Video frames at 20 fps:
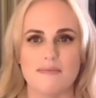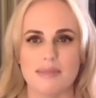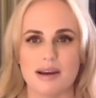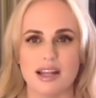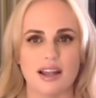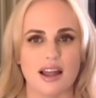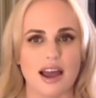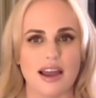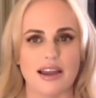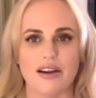
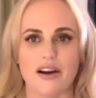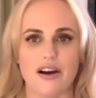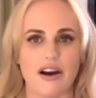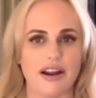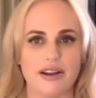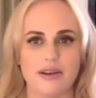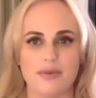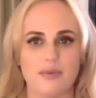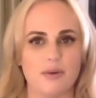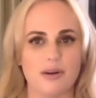But like,
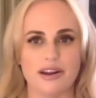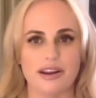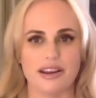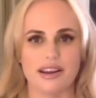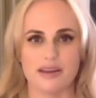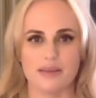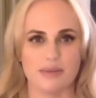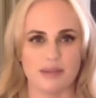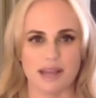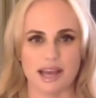I don't want
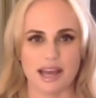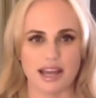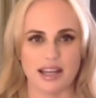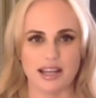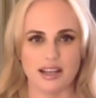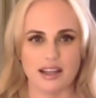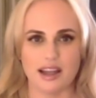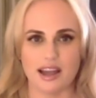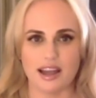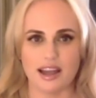to
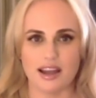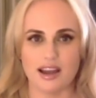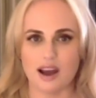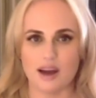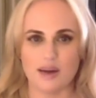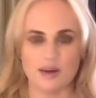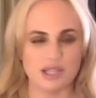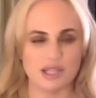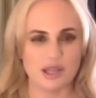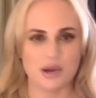complain. Like,
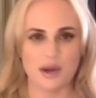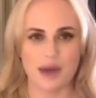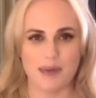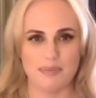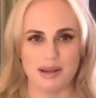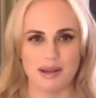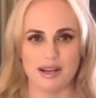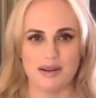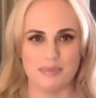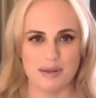I was so
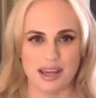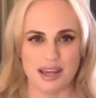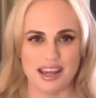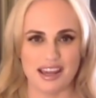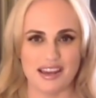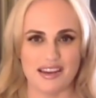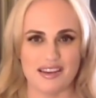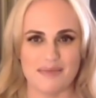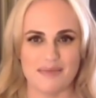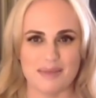happy to
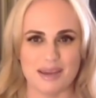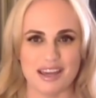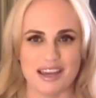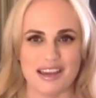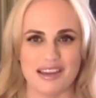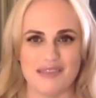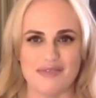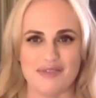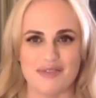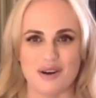be
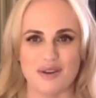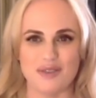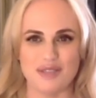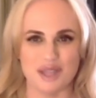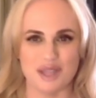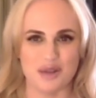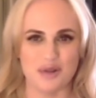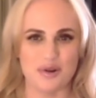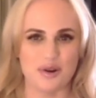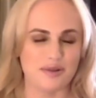be
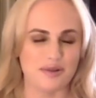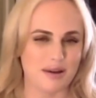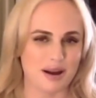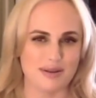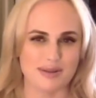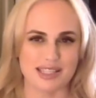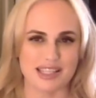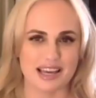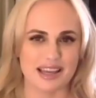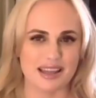involved in the group.
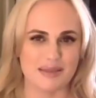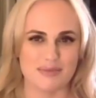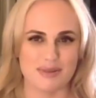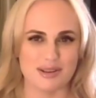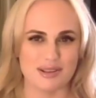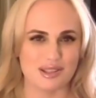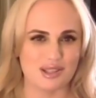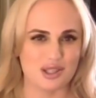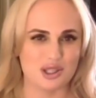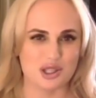I was like the
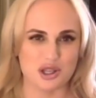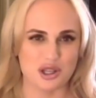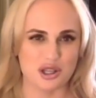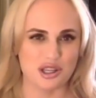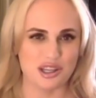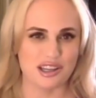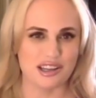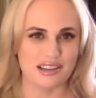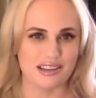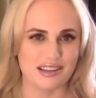most
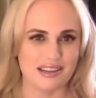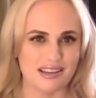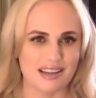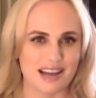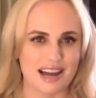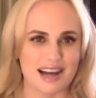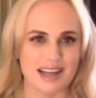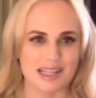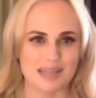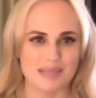junior
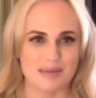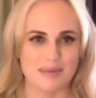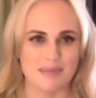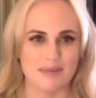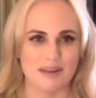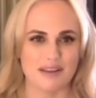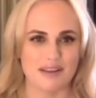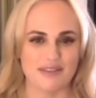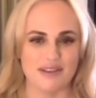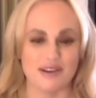cast
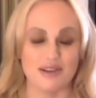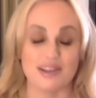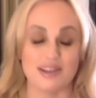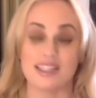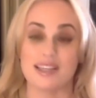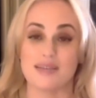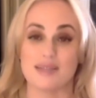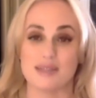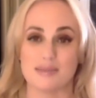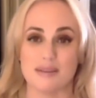member I felt
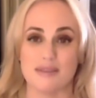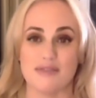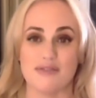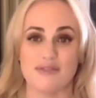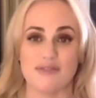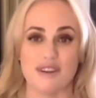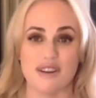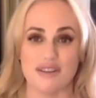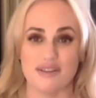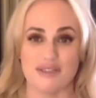because that was my
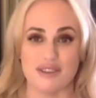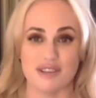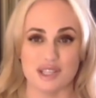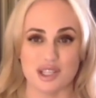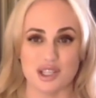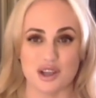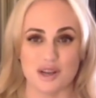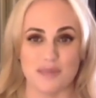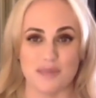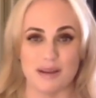very
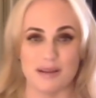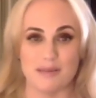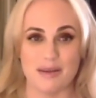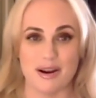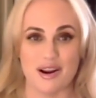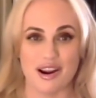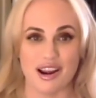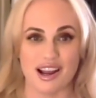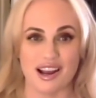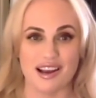first job in
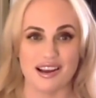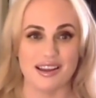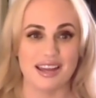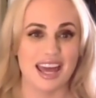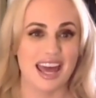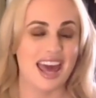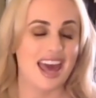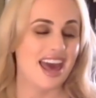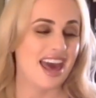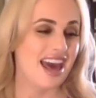America.
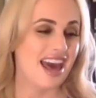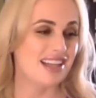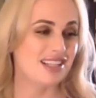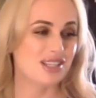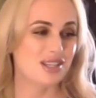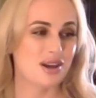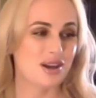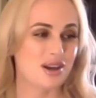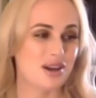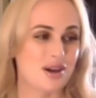
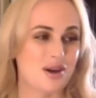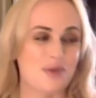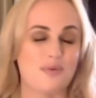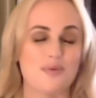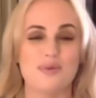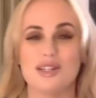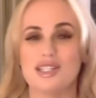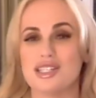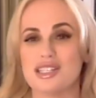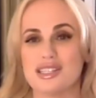And
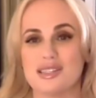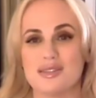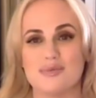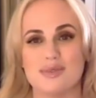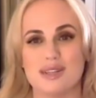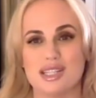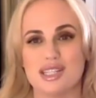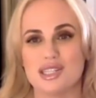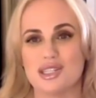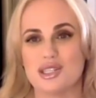so we
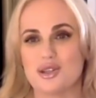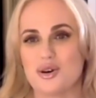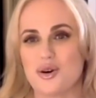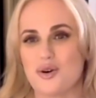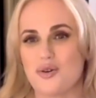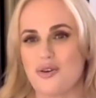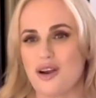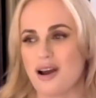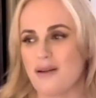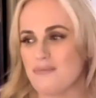just we just
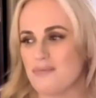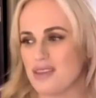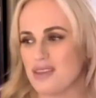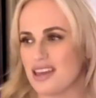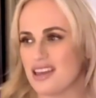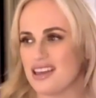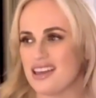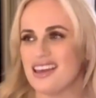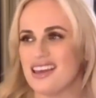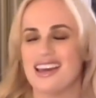tore up
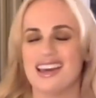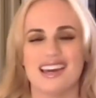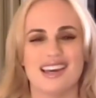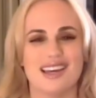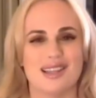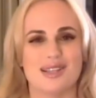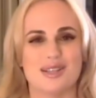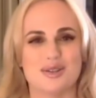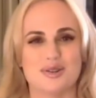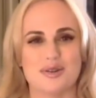the
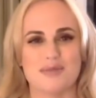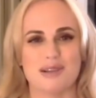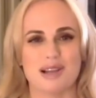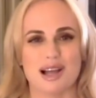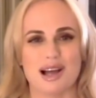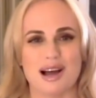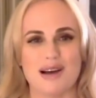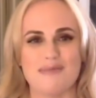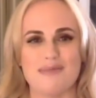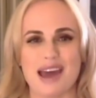the strip
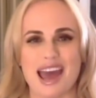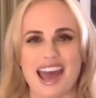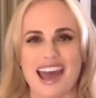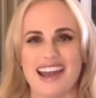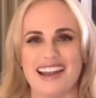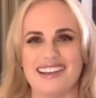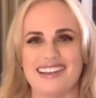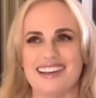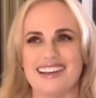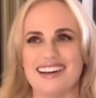club,
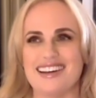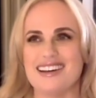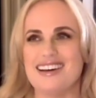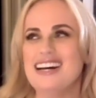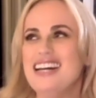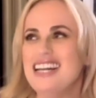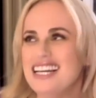and uh,